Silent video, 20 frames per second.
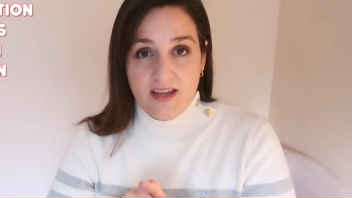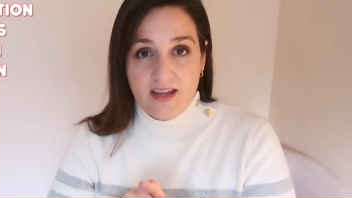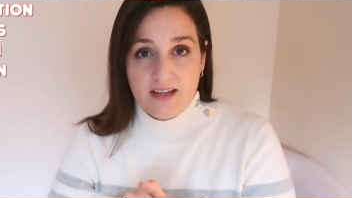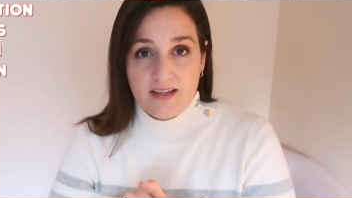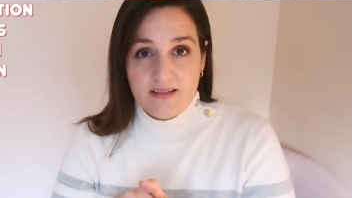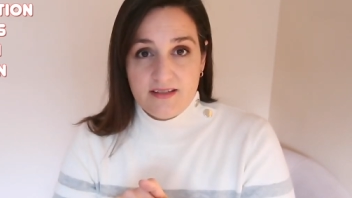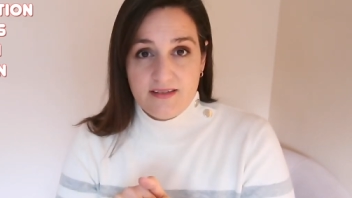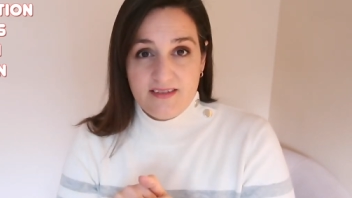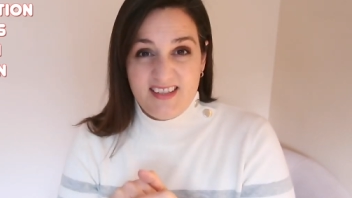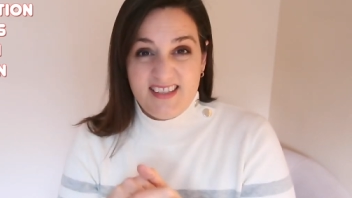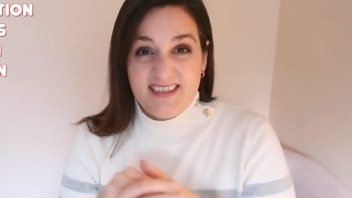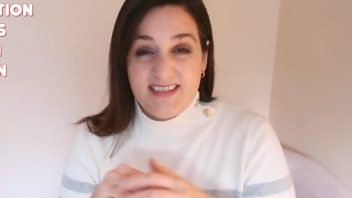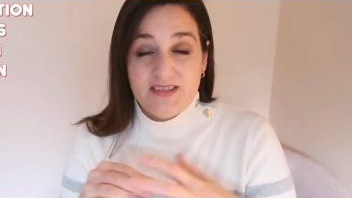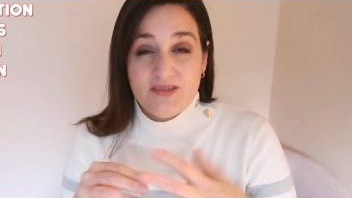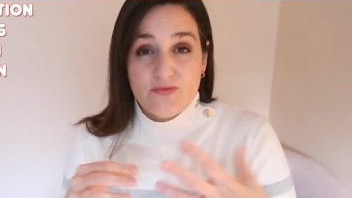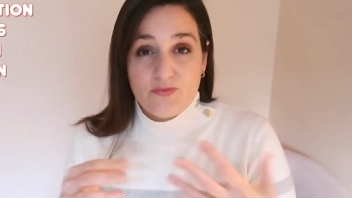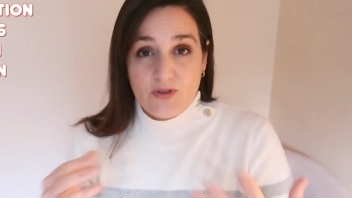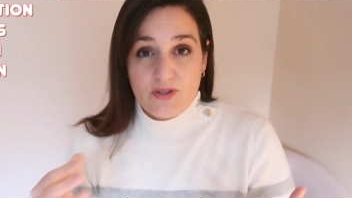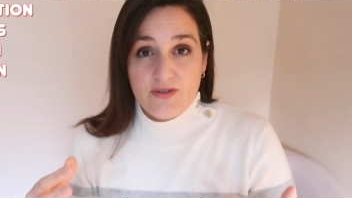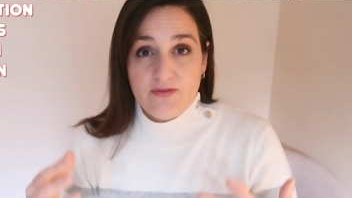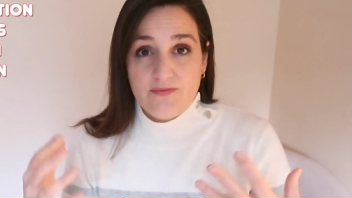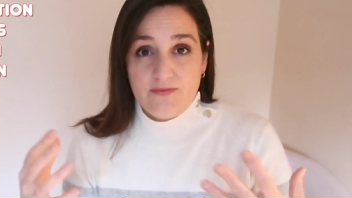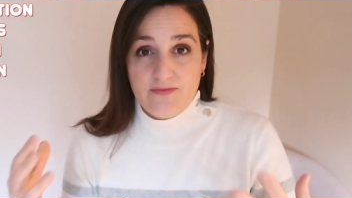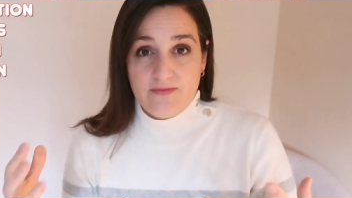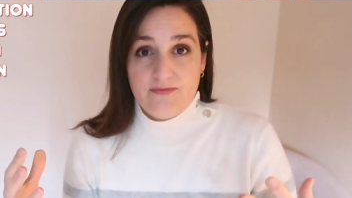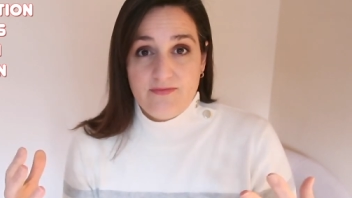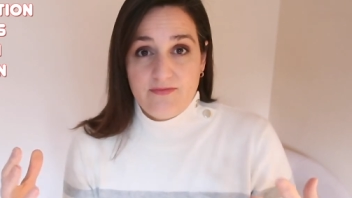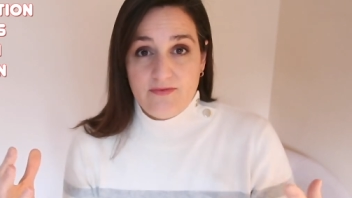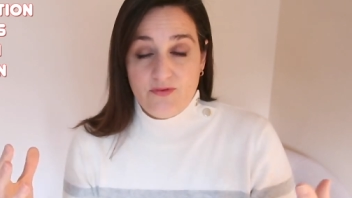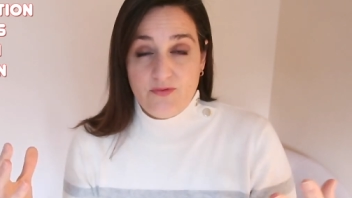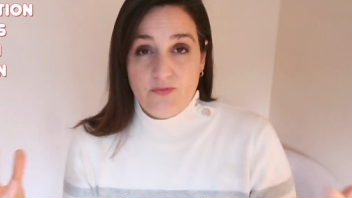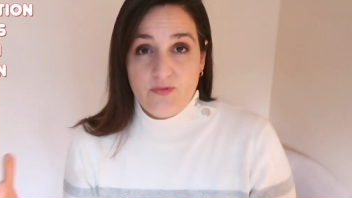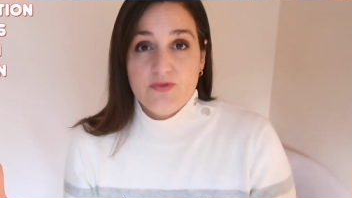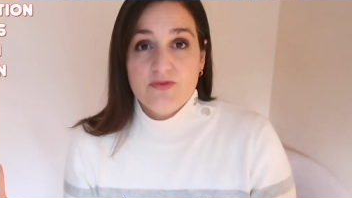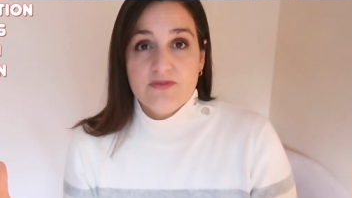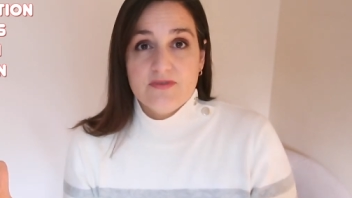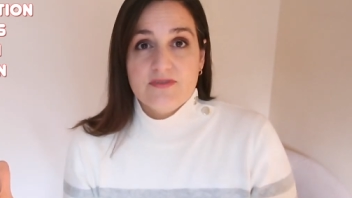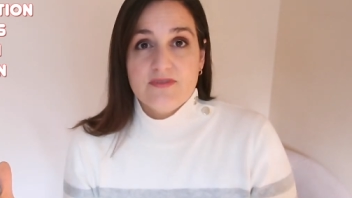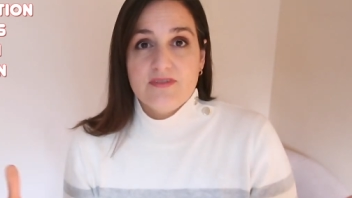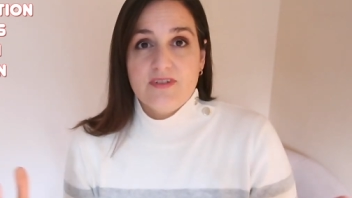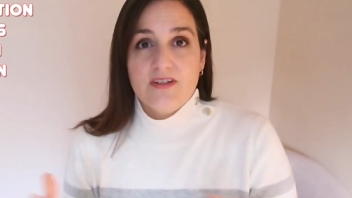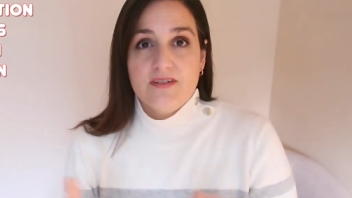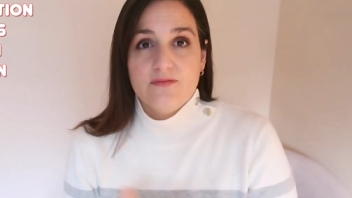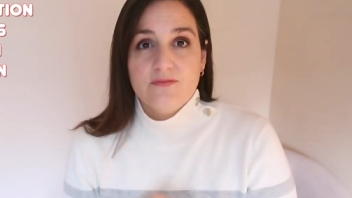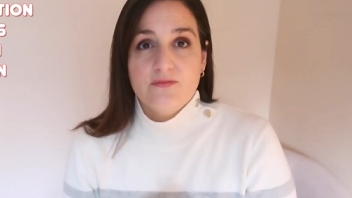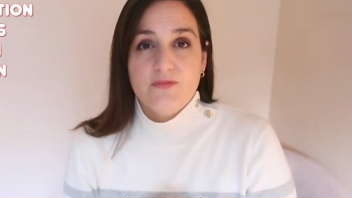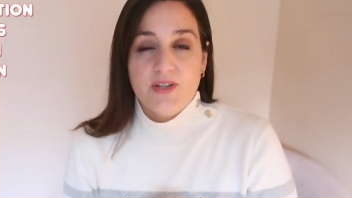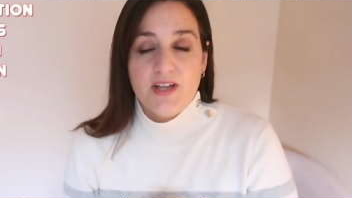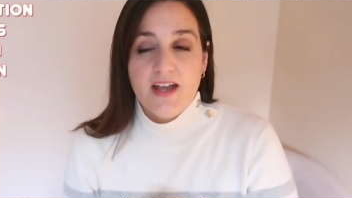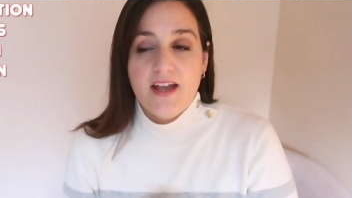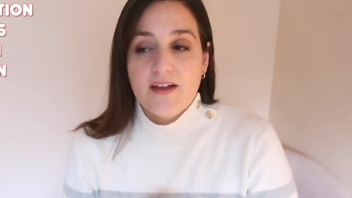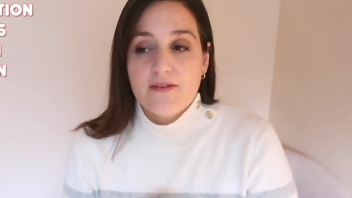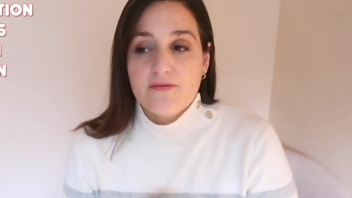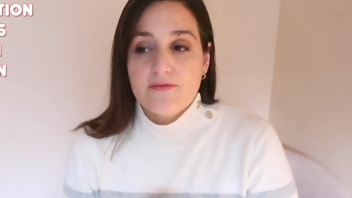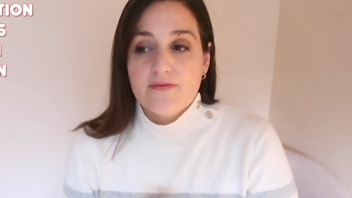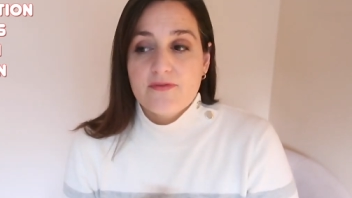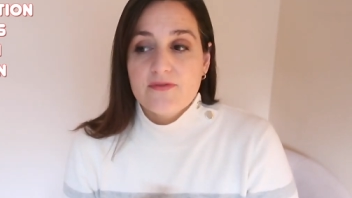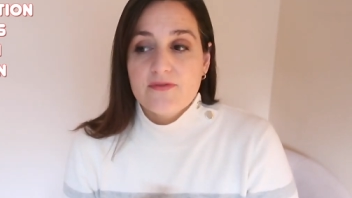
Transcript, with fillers: and this is one of the wounds that we have,